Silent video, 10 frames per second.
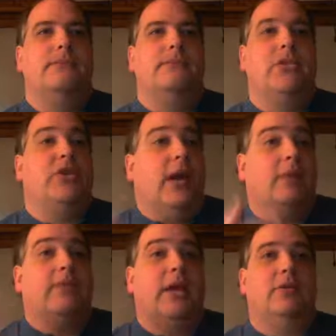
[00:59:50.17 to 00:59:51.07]
So yeah,
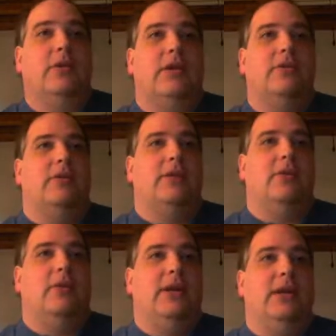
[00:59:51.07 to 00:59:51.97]
actually that's
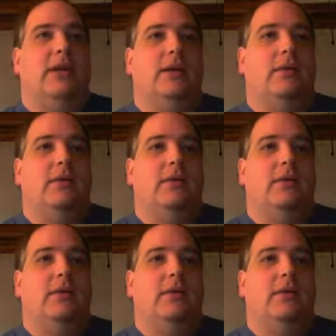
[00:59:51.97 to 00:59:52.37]
all we need.